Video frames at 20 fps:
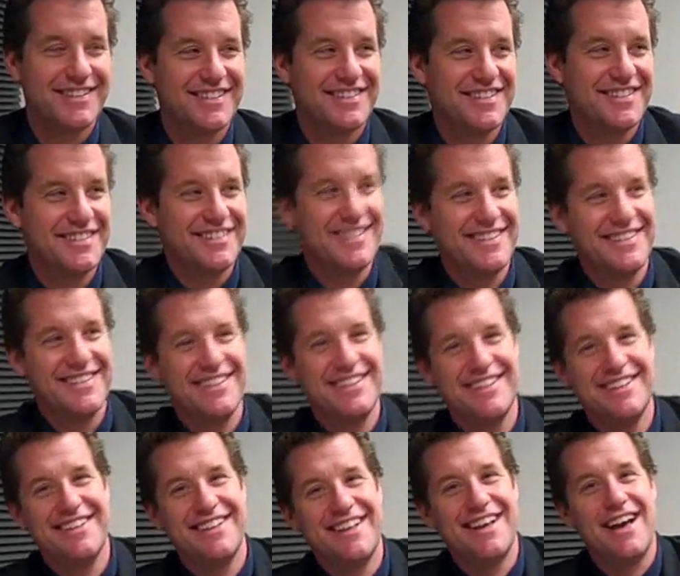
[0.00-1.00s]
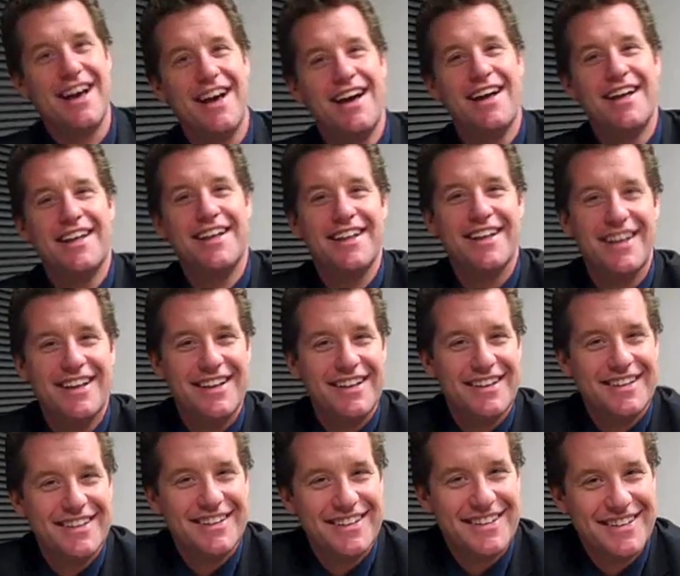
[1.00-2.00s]
Schreck, who has
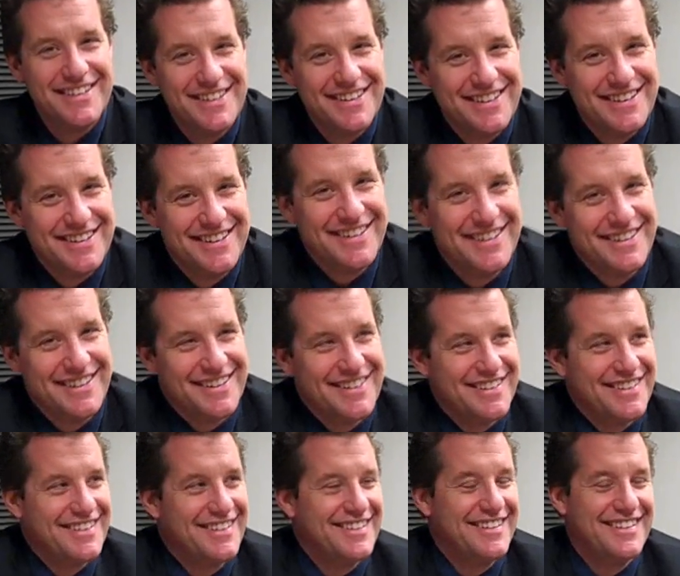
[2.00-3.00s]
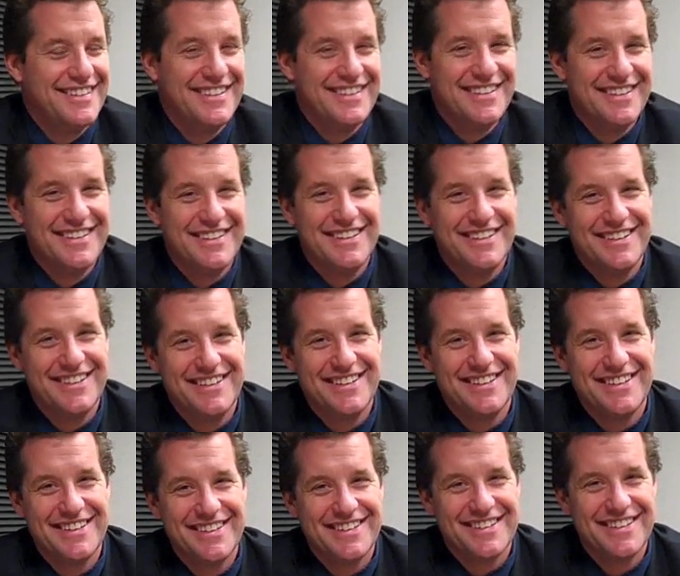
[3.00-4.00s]
kindly agreed to be my guinea pig for my
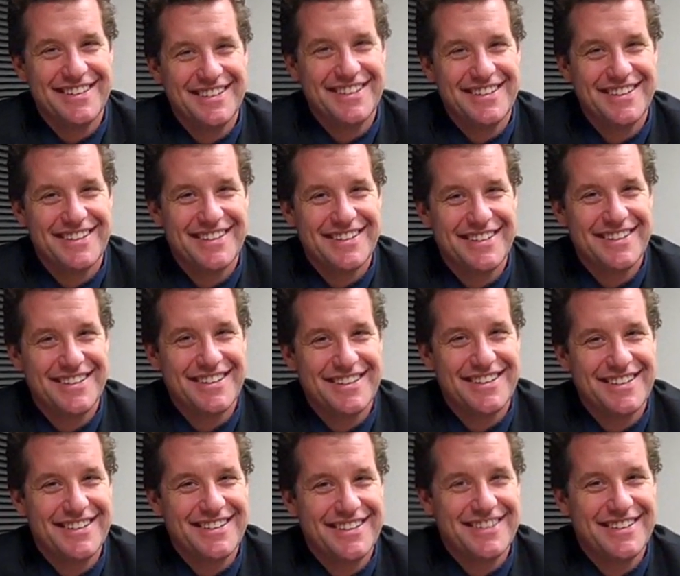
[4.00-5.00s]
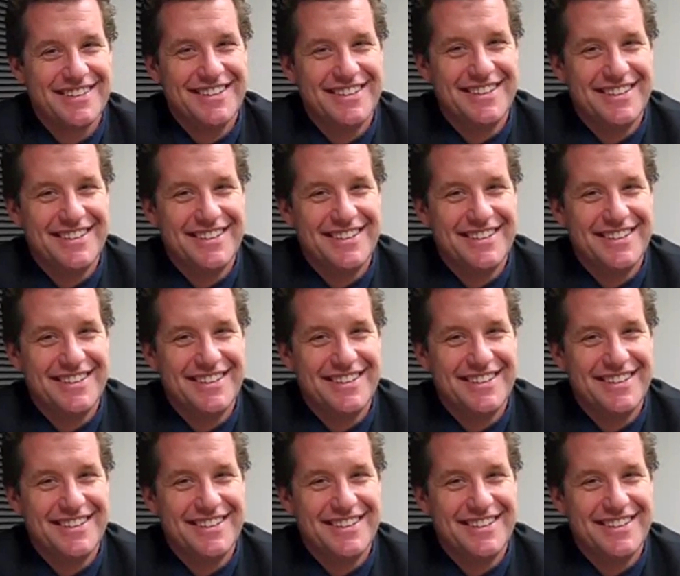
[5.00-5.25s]
first video interview.